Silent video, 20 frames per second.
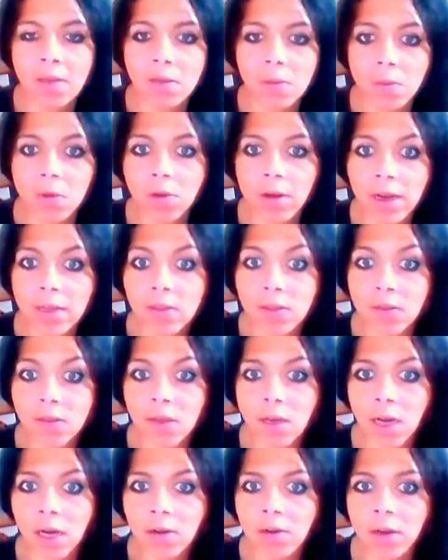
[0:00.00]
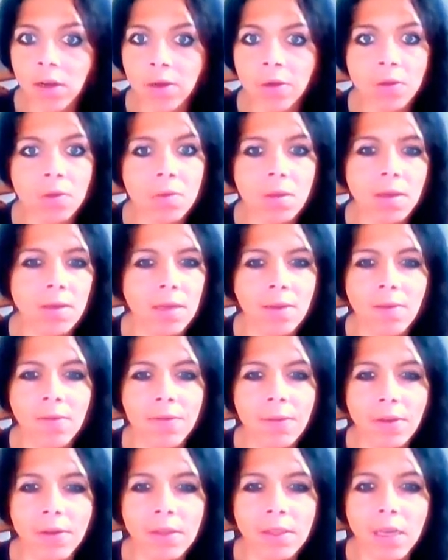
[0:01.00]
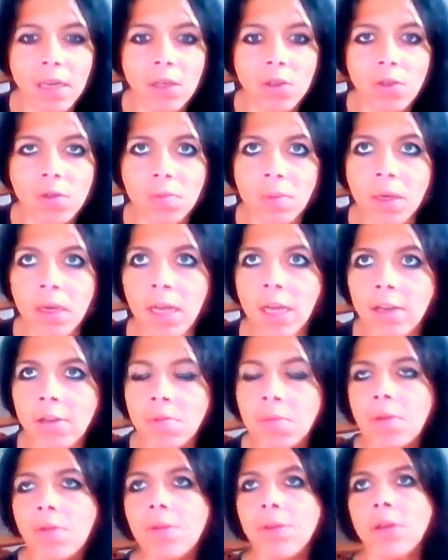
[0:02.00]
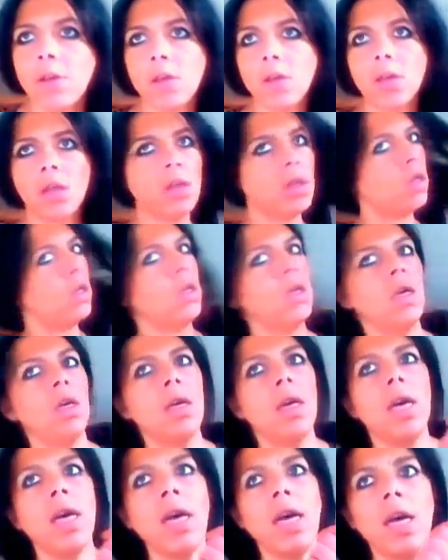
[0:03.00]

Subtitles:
I've been in some crazy scenarios, never felt in danger of my life before.